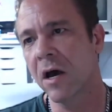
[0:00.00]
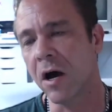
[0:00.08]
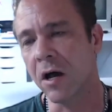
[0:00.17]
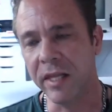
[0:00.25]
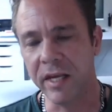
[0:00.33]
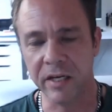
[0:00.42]

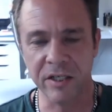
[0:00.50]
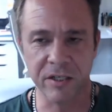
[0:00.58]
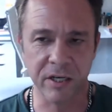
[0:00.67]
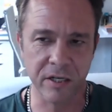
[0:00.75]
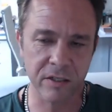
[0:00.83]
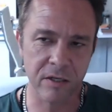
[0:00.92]
all the
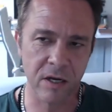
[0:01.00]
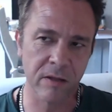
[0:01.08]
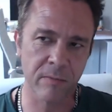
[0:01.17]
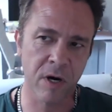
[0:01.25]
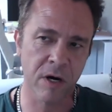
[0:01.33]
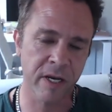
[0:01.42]
exchanges, all
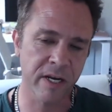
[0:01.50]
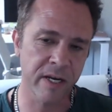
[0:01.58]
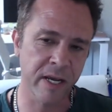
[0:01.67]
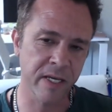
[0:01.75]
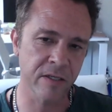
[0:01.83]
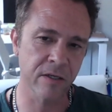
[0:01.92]
the market
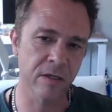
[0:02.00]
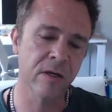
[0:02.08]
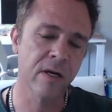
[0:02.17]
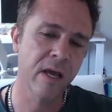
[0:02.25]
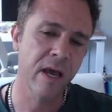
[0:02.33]
data.